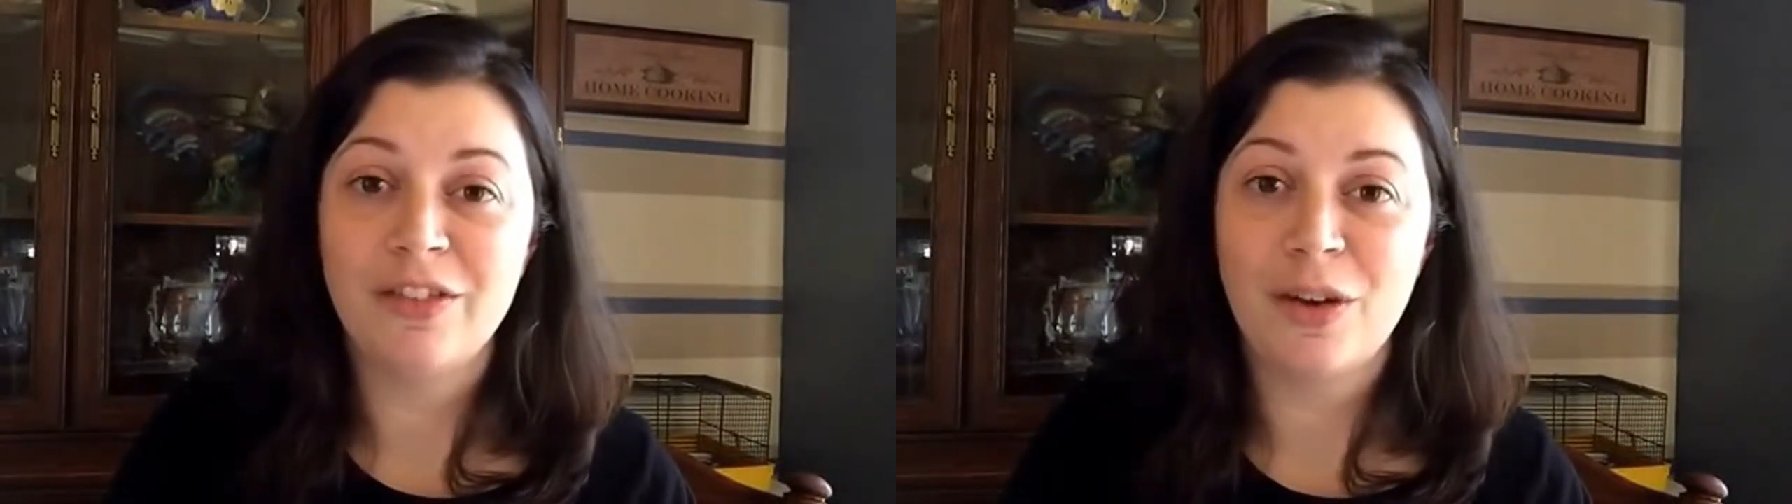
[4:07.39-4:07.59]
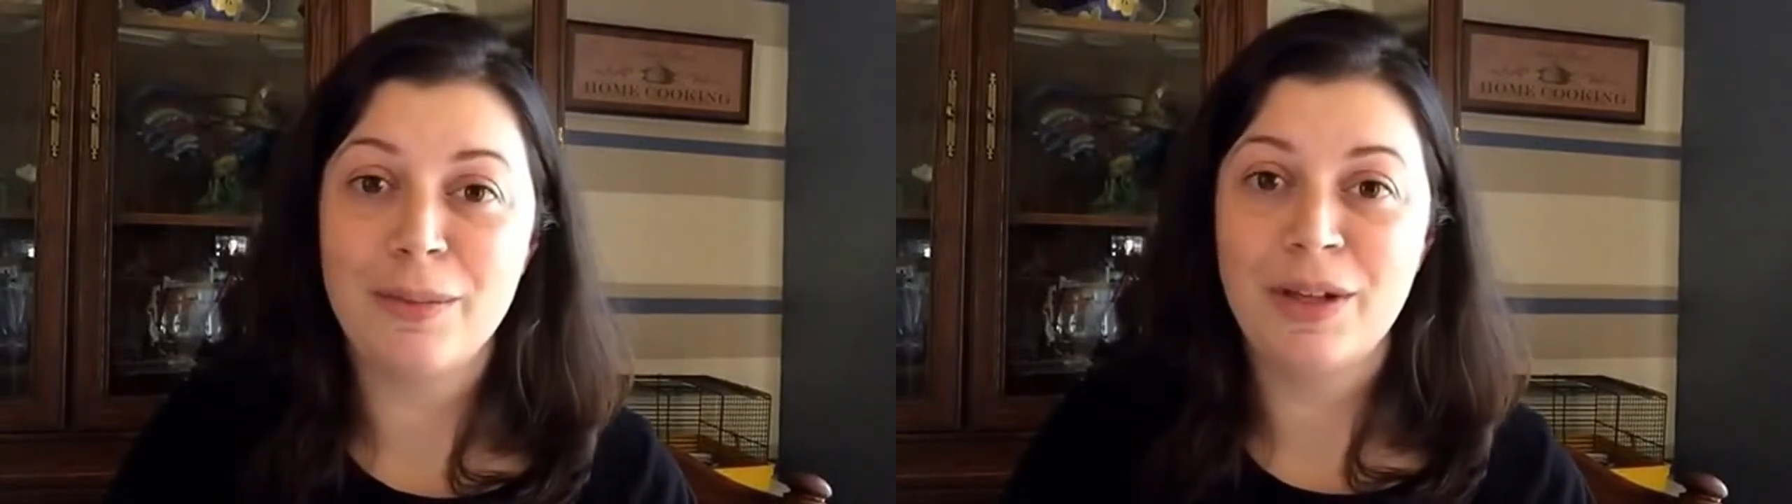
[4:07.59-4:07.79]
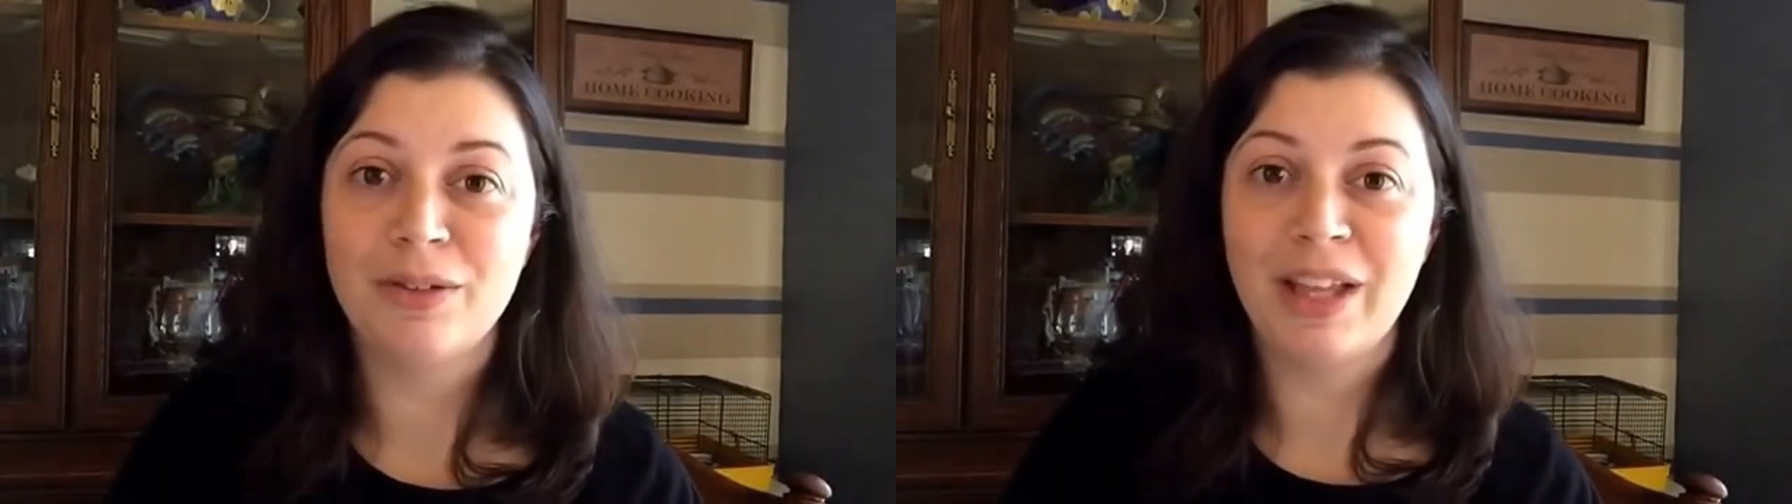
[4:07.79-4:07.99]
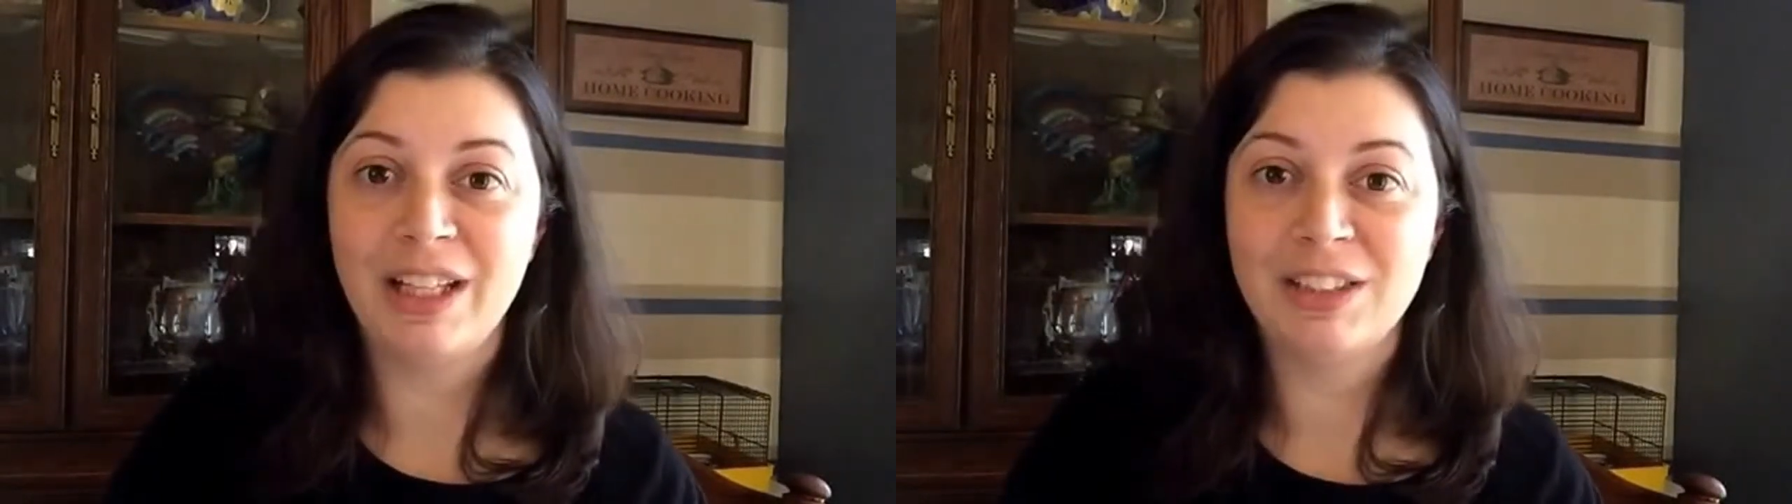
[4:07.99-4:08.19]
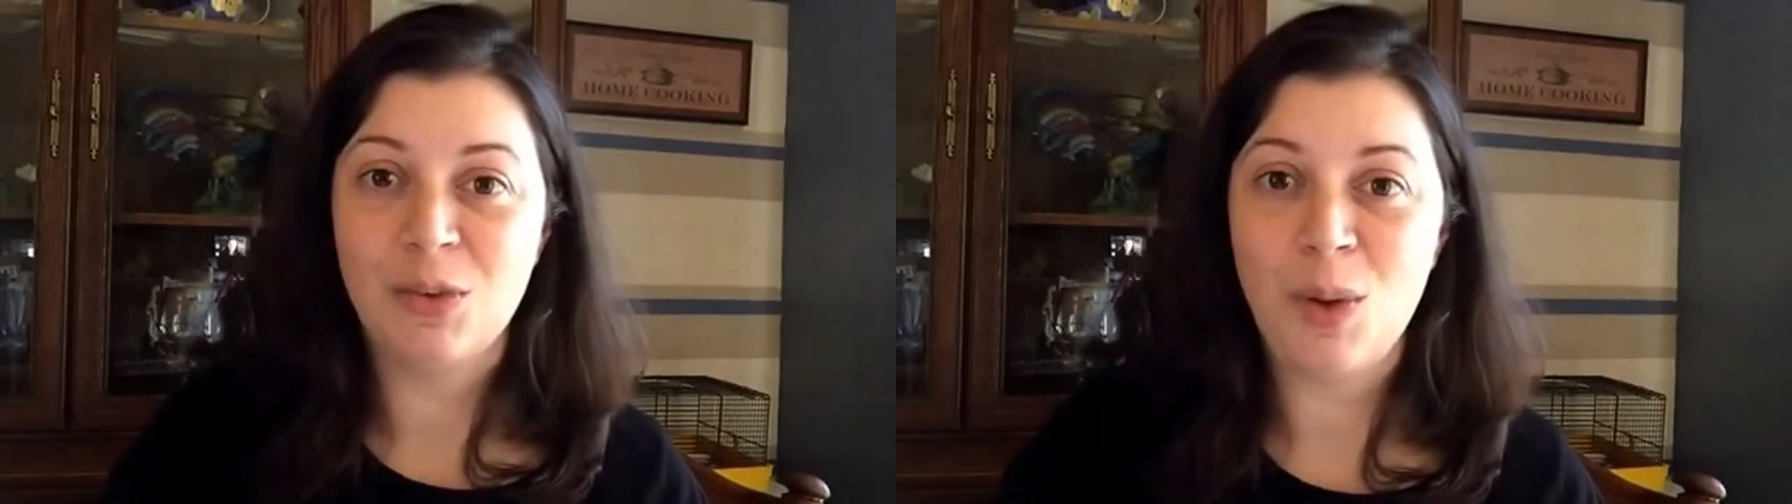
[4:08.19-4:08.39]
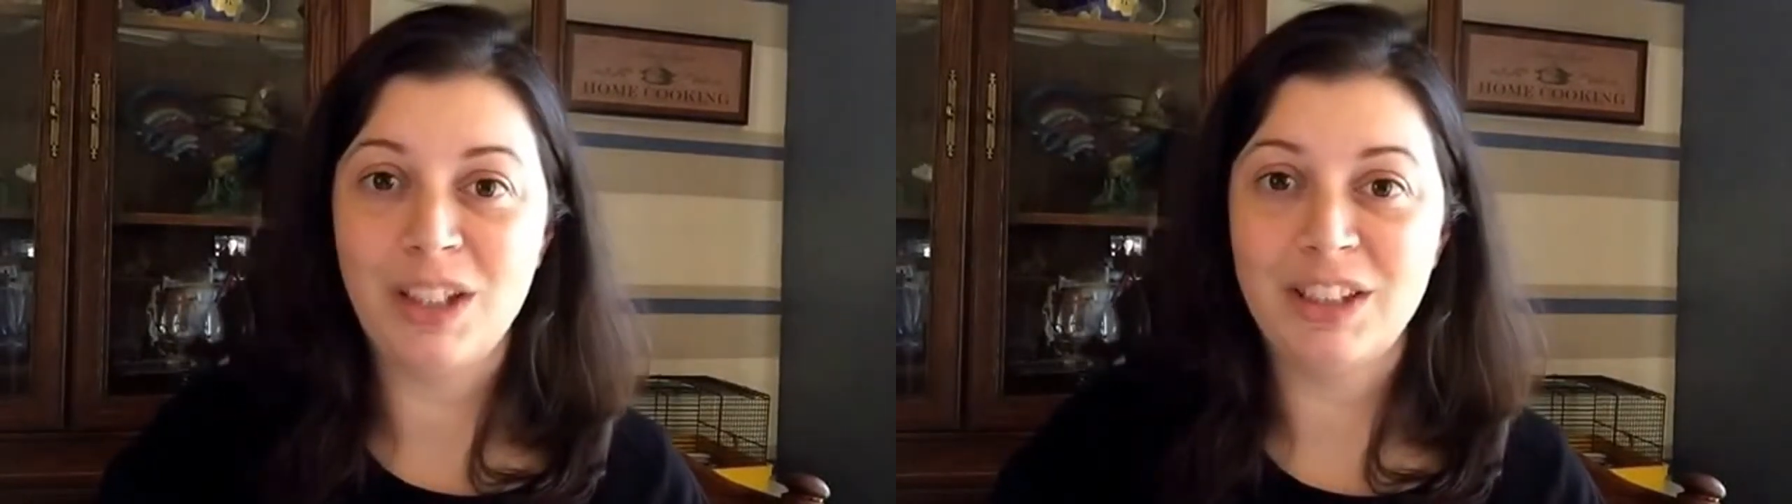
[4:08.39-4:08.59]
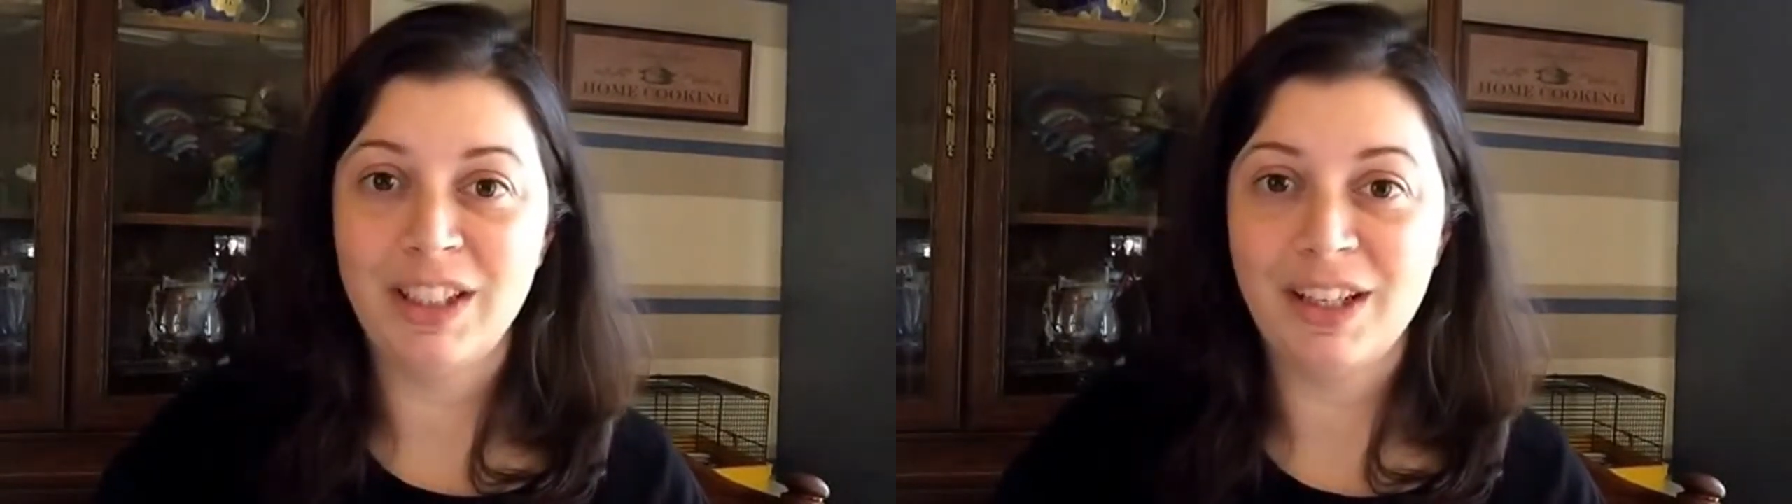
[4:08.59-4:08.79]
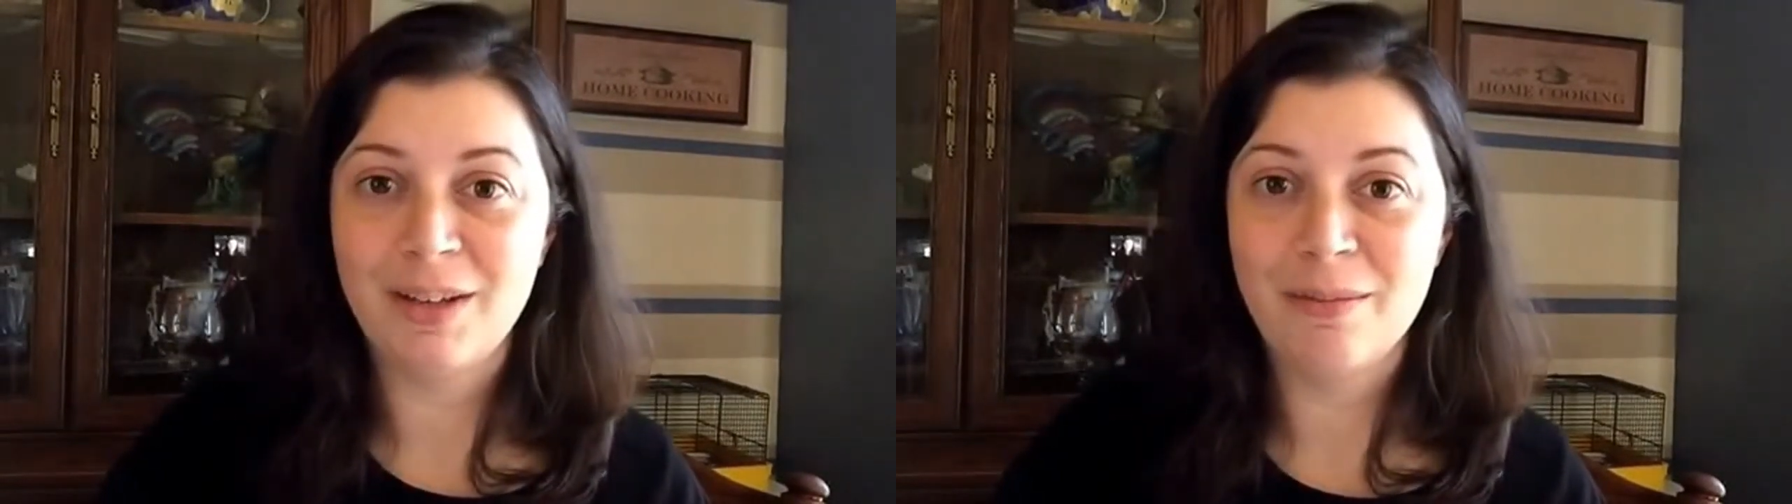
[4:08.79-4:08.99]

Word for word: from you. Thanks for watching.